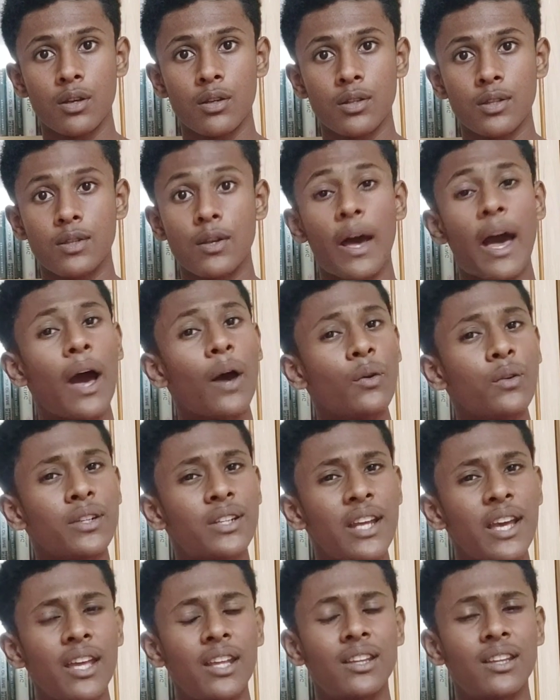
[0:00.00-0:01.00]
So how
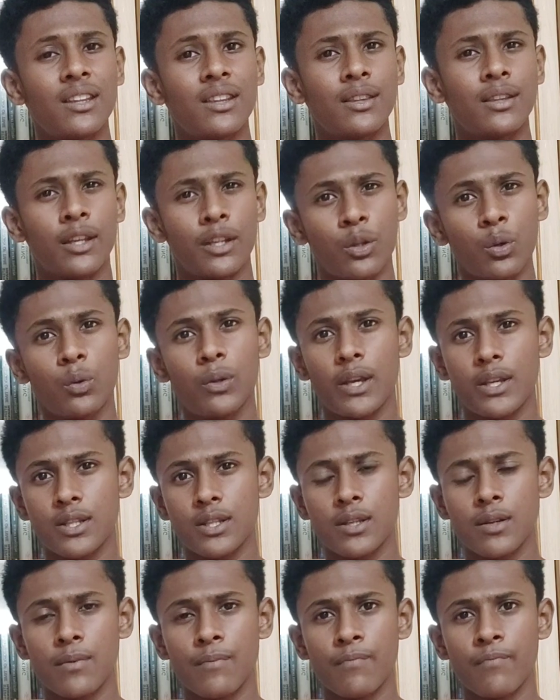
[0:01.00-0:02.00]
did they do
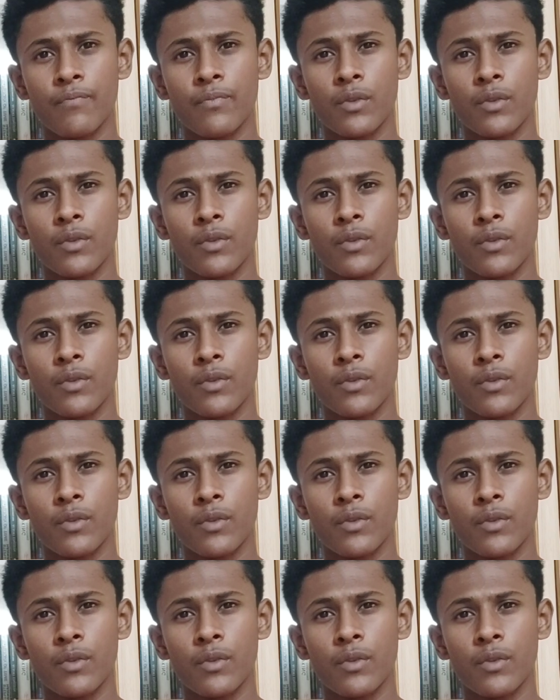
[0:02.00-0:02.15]
this?